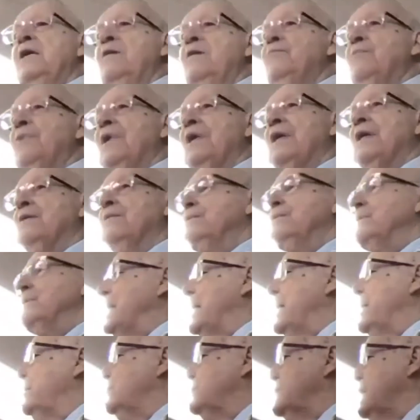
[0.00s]
but it,
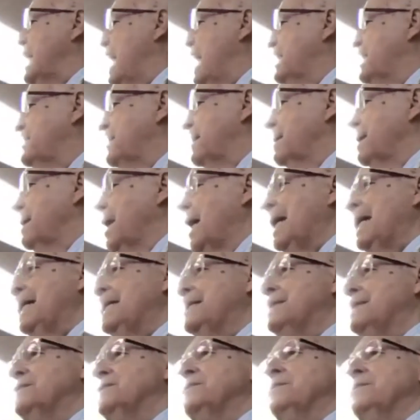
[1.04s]
he had the
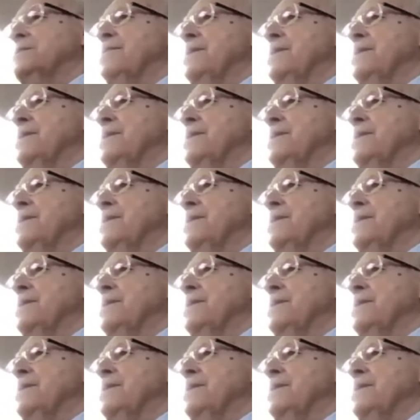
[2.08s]
likeness of